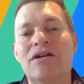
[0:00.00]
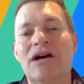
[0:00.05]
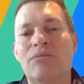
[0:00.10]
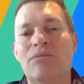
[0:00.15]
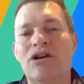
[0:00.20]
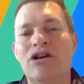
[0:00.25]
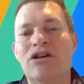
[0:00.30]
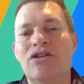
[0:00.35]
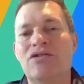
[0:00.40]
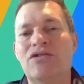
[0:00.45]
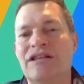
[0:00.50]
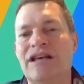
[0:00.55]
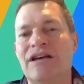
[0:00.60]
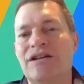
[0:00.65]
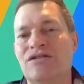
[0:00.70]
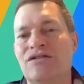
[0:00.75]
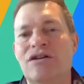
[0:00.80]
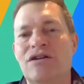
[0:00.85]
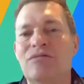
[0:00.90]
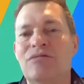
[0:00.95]
And we use
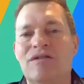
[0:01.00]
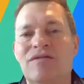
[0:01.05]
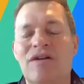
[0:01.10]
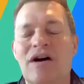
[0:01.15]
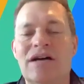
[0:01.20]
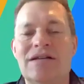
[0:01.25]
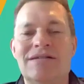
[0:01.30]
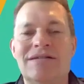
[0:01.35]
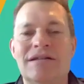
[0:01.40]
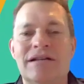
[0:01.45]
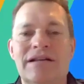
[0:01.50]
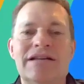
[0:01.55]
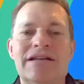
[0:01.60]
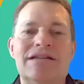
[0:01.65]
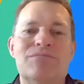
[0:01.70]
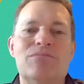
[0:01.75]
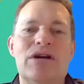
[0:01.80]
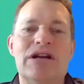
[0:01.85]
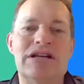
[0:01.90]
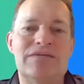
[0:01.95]
that term advisedly,
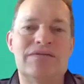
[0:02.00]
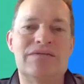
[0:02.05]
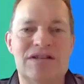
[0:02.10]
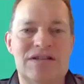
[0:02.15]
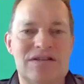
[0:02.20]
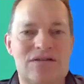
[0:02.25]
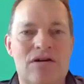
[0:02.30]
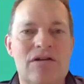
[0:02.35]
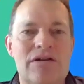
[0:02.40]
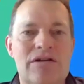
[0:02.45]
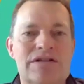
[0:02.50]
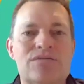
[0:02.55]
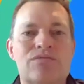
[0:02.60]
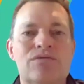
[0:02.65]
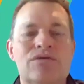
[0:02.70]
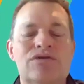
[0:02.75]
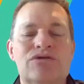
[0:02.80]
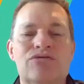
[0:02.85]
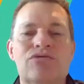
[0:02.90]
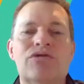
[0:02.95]
as many of the scholars
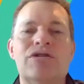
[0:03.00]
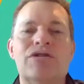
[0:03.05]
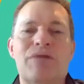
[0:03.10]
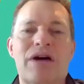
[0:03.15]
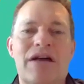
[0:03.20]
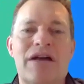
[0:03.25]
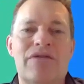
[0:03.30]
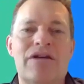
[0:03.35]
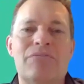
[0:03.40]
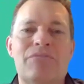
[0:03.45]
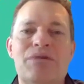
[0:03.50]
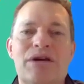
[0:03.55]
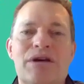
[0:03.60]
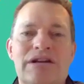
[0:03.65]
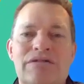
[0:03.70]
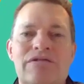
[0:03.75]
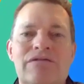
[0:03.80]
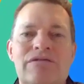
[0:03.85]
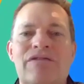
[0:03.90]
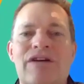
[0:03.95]
will talk about their
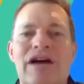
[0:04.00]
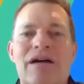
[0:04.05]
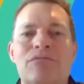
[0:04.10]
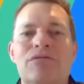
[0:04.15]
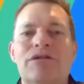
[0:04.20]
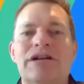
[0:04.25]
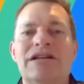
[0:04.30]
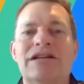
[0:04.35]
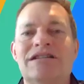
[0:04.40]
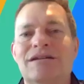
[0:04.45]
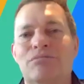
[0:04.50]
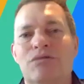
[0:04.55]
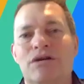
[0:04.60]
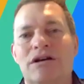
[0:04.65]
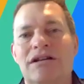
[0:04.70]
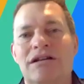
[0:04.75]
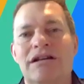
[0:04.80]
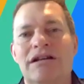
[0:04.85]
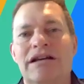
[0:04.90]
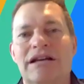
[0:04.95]
Pinnacle family,
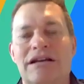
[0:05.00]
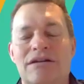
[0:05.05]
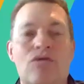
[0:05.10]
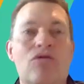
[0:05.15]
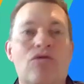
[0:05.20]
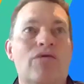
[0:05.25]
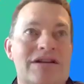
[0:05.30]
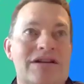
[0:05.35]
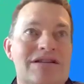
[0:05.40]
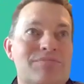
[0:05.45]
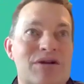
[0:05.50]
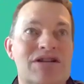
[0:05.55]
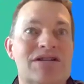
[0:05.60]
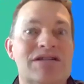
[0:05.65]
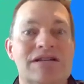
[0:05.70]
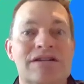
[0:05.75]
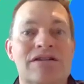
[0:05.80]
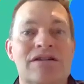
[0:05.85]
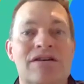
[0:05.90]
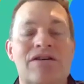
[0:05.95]
typically, or
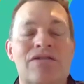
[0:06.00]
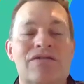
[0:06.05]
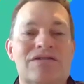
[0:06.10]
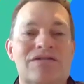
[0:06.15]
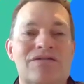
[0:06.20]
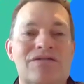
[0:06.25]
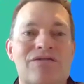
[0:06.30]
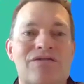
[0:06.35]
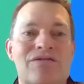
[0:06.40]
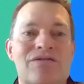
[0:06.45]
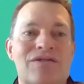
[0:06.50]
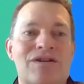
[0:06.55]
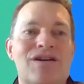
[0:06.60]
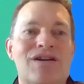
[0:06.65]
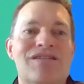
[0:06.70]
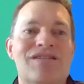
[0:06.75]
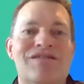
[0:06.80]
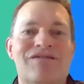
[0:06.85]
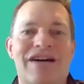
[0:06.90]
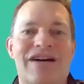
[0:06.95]
especially those who
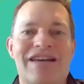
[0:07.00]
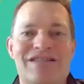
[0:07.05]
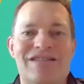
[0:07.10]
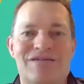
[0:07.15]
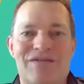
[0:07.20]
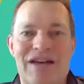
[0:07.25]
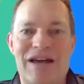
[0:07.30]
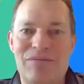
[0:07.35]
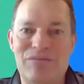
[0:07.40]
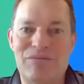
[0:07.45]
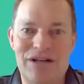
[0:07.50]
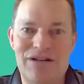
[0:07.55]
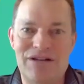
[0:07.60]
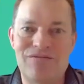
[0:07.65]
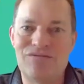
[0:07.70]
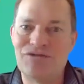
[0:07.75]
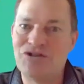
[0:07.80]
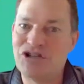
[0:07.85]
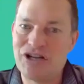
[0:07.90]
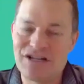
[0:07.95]
face family
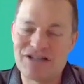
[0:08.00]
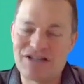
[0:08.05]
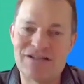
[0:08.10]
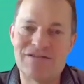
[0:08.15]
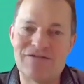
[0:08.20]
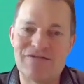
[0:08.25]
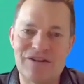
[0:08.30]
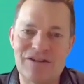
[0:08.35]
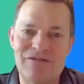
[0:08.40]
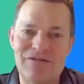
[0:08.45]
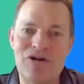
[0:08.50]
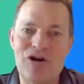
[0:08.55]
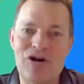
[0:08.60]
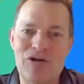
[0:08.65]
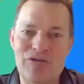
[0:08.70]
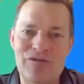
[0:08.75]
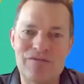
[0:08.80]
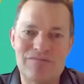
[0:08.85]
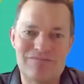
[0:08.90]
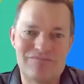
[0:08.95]
rejection of their
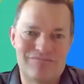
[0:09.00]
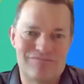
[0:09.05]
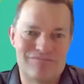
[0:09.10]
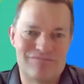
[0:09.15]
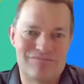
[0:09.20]
own